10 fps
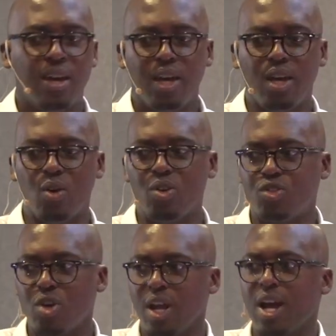you know,
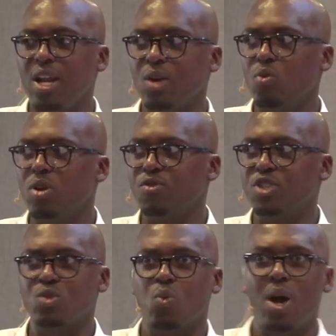historically you would have
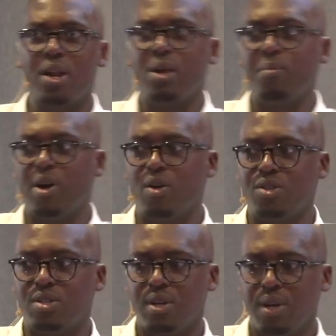just worried
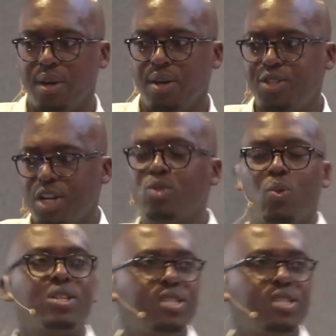about just what